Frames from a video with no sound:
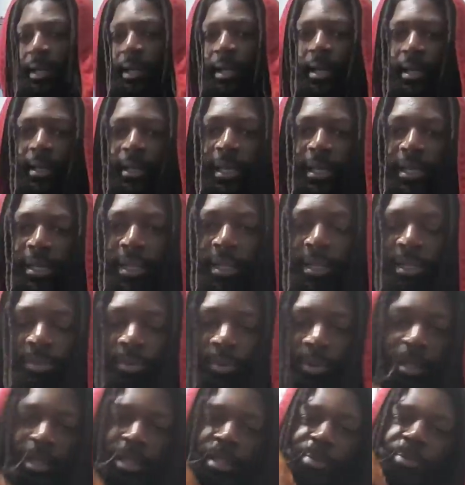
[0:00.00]
And that this
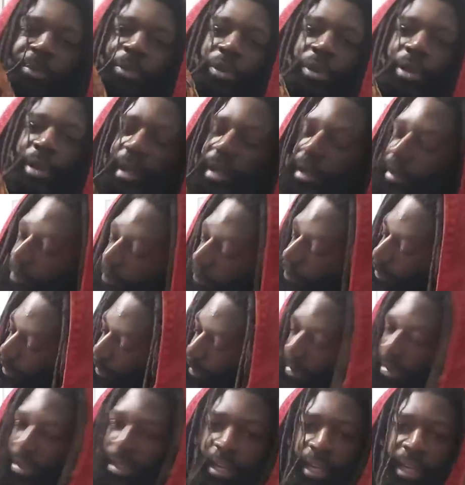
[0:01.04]
one is more of,
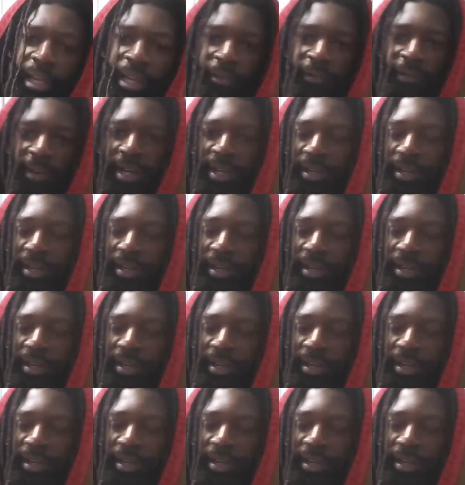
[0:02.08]
if I